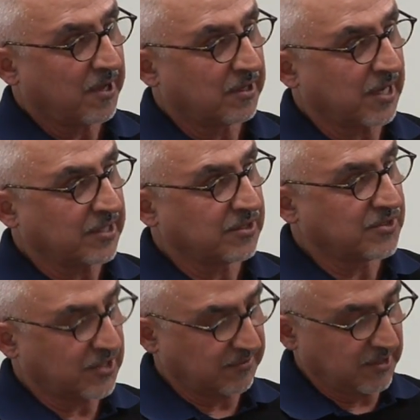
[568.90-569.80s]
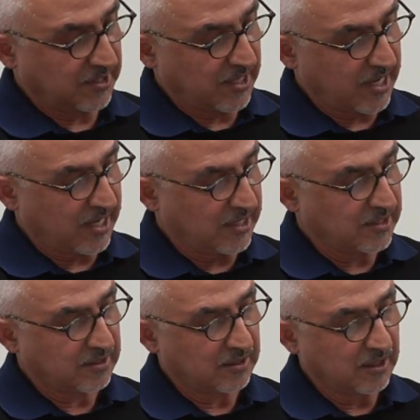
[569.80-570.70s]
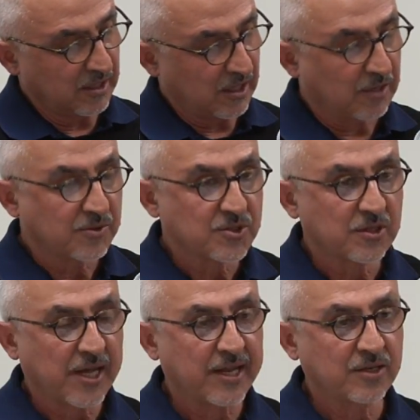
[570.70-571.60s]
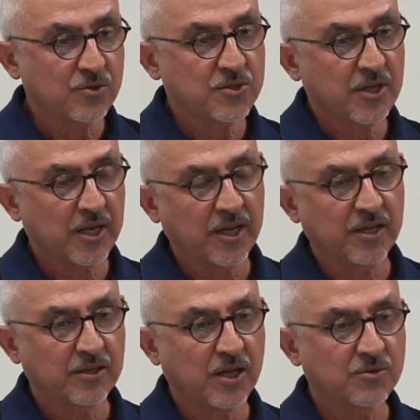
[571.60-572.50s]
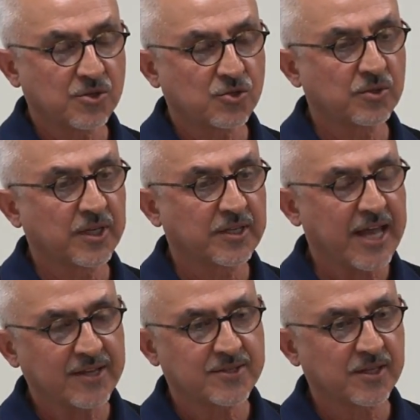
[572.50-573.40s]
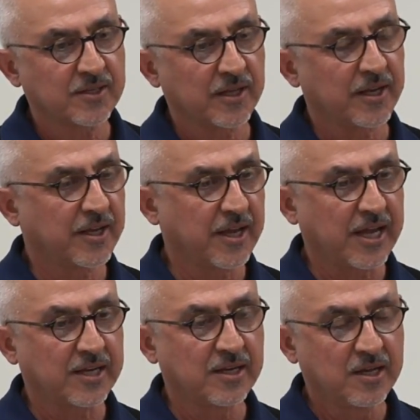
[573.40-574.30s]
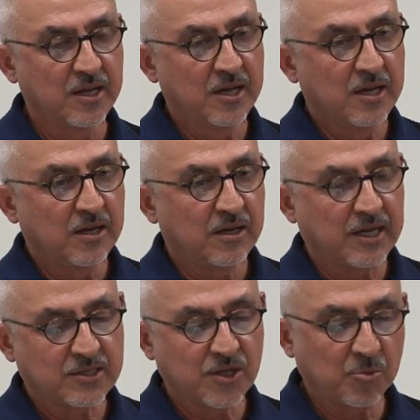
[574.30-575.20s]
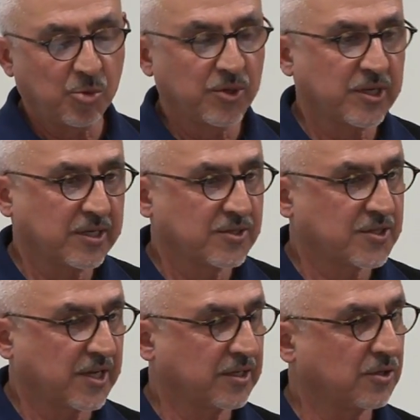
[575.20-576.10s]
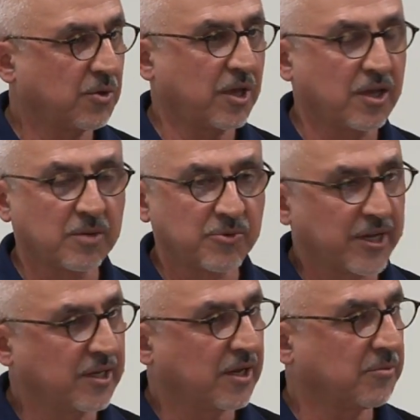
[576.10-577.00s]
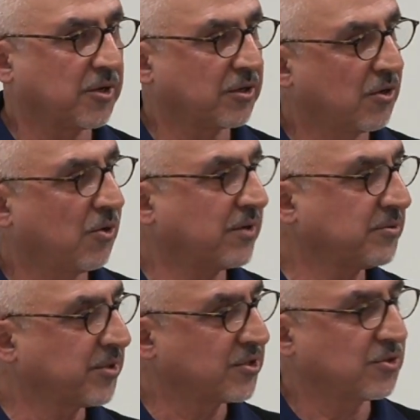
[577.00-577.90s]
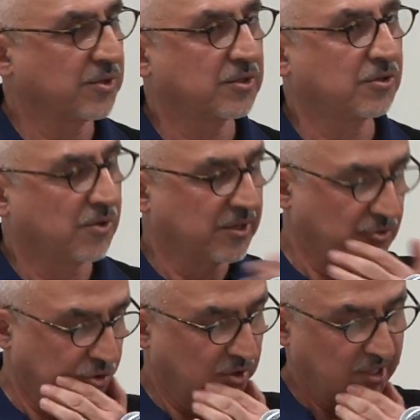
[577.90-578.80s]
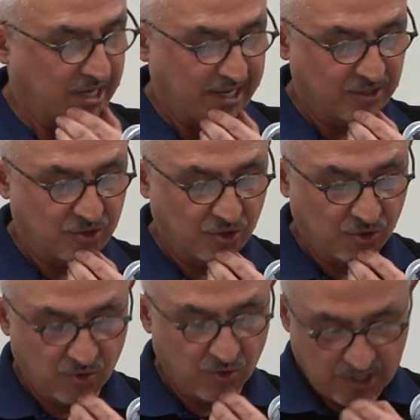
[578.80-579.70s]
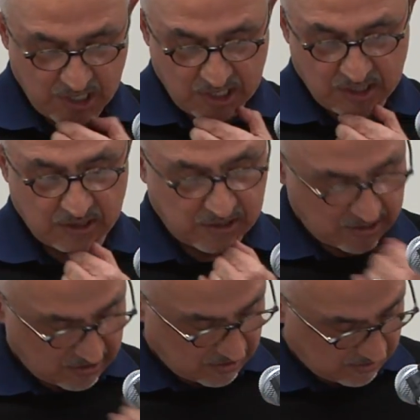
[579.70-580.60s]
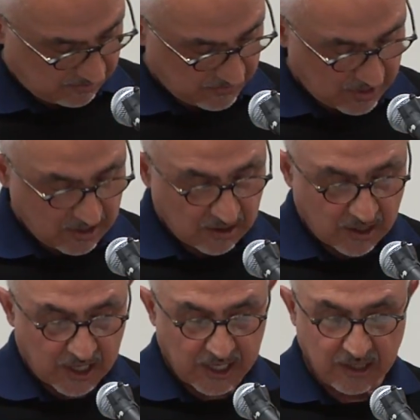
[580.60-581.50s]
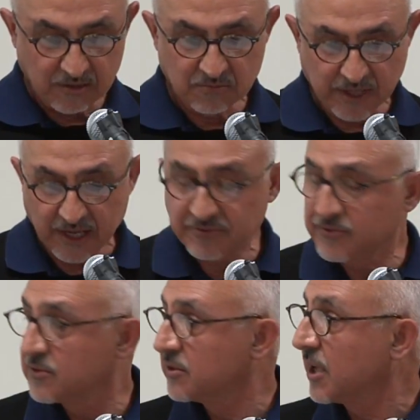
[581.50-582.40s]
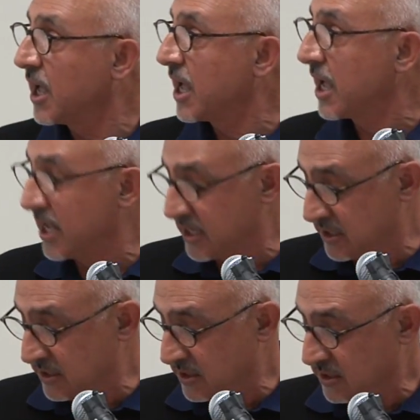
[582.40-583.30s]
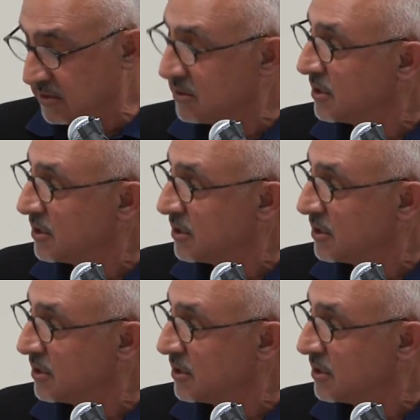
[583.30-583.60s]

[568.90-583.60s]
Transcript: 1978. I was not at UCLA yet. I was a student at Cal State LA. And uh, at some point I decided, okay, I'm ready. I'm going to go. Everybody's going to go and join. And so... Um, I left and uh,